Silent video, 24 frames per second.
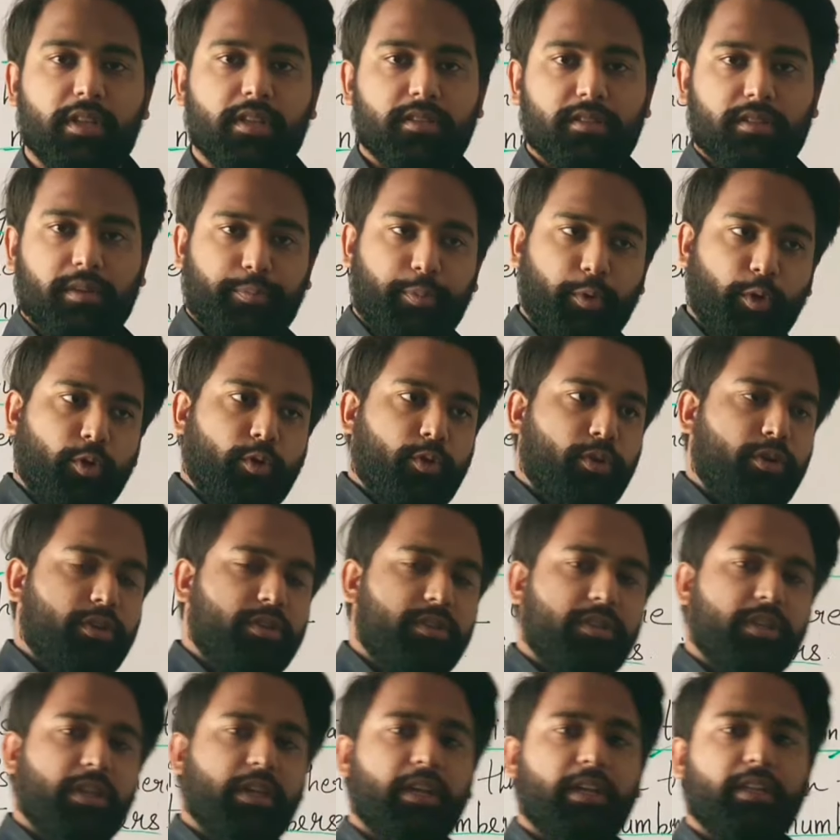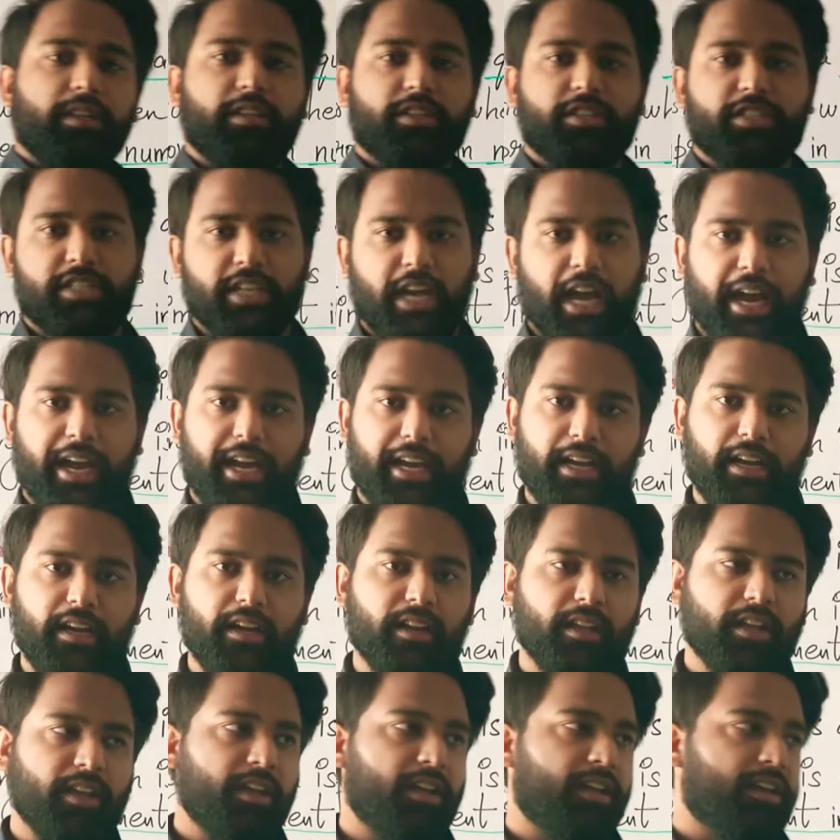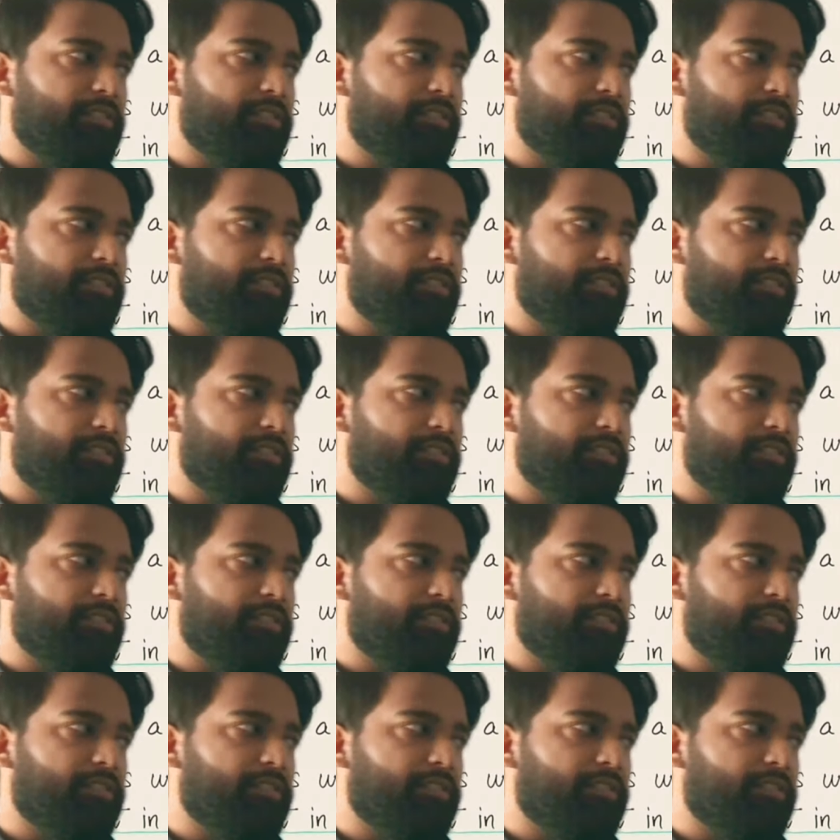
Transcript: Suppose the child